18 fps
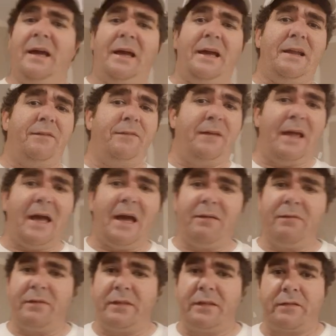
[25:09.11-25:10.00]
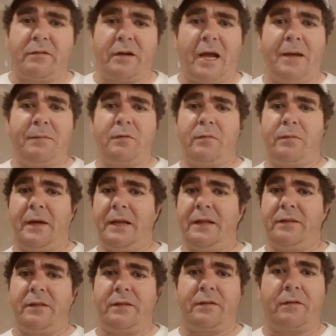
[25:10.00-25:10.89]
And if you haven't subscribed
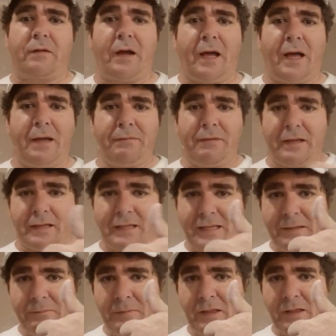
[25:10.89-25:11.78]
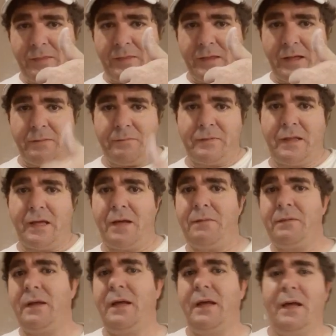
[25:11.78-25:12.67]
already, subscribe, give me a thumbs
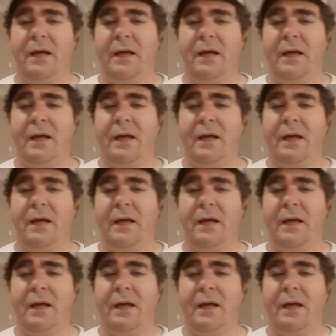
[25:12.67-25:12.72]
up.